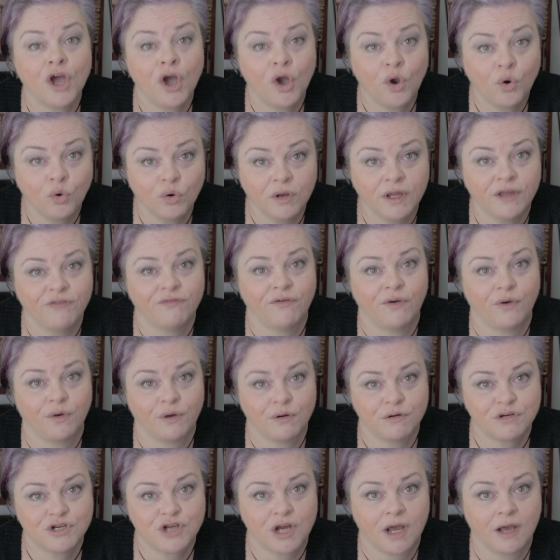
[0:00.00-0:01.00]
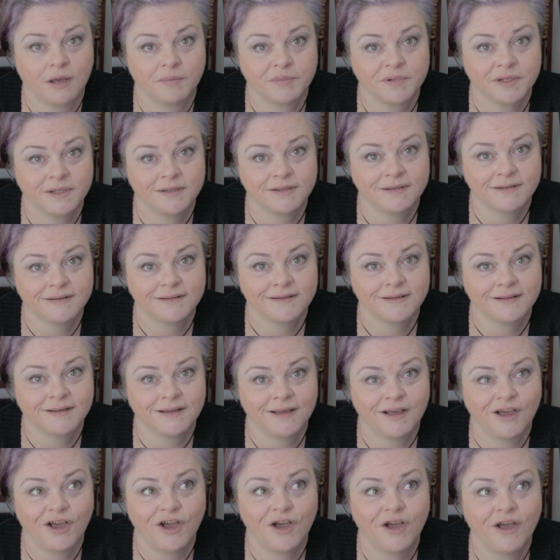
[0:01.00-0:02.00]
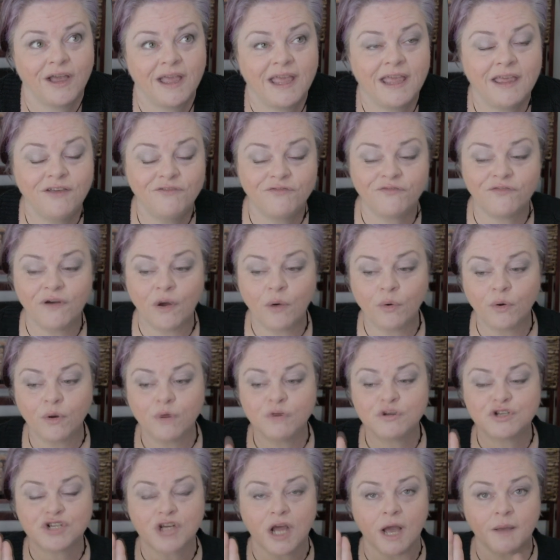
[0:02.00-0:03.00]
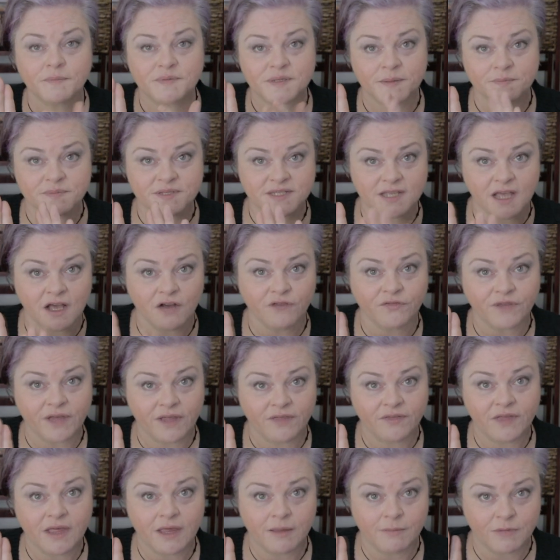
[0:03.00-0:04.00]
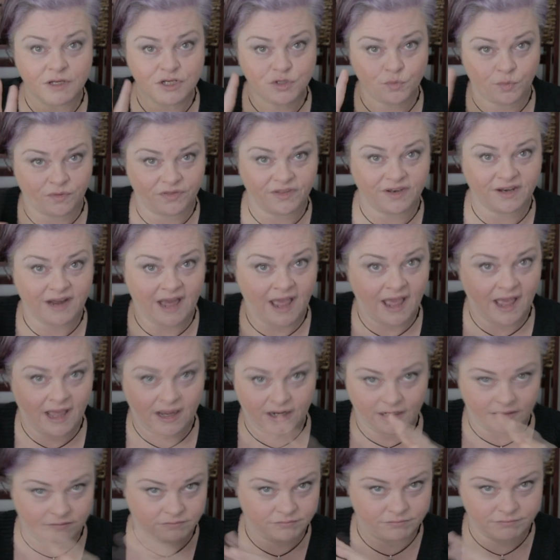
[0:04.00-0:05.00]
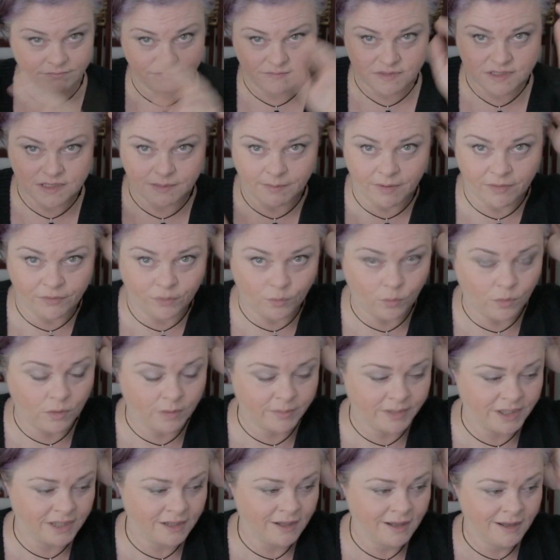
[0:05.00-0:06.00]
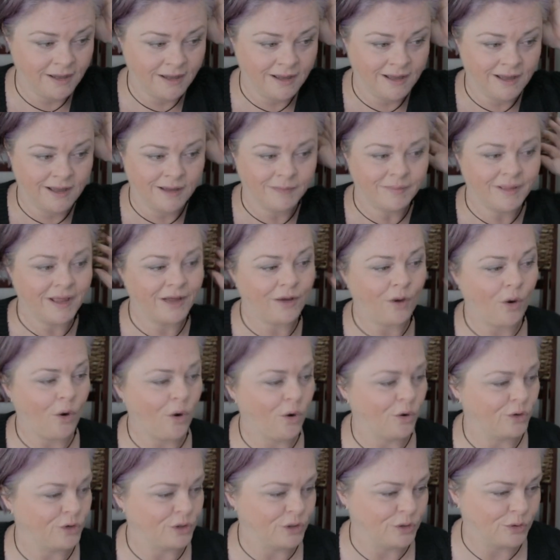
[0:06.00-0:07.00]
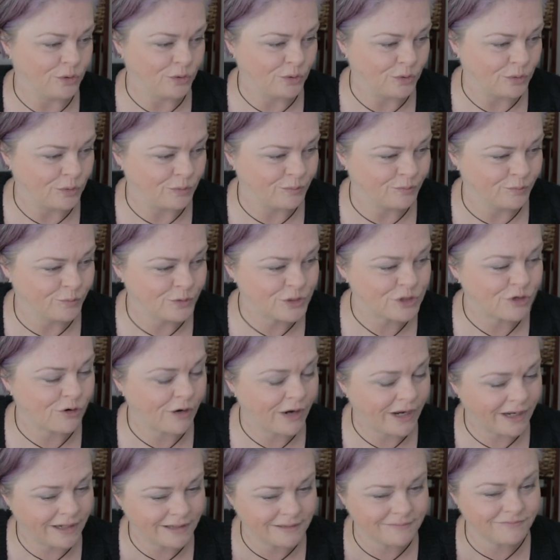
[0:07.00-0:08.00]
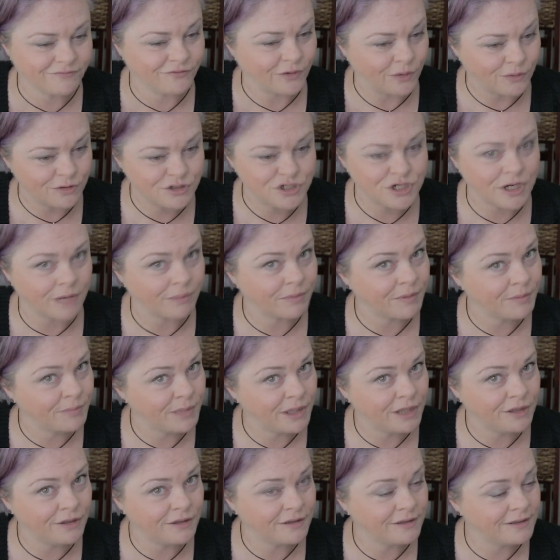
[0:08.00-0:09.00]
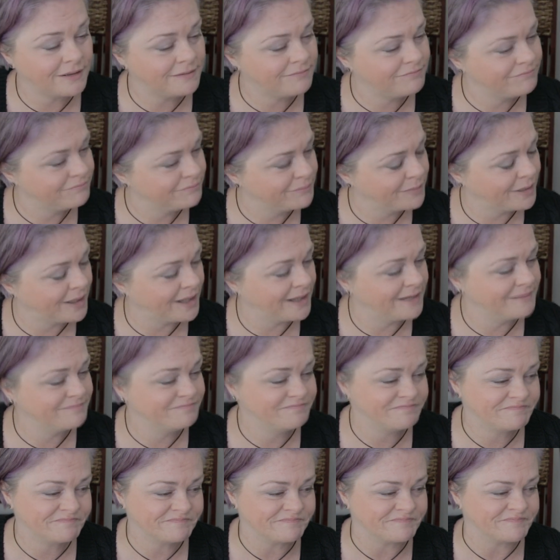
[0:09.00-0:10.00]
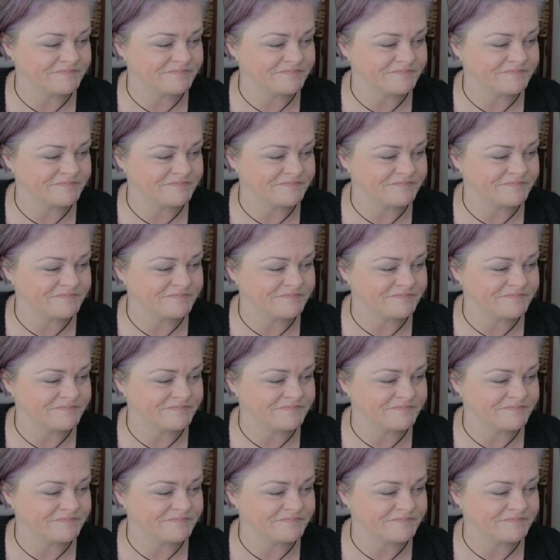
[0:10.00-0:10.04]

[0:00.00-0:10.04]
totally photoshopped. He photoshops himself in the image with the dad and some other woman. Like, oh, dude. Which, granted, Photoshop can be good, but,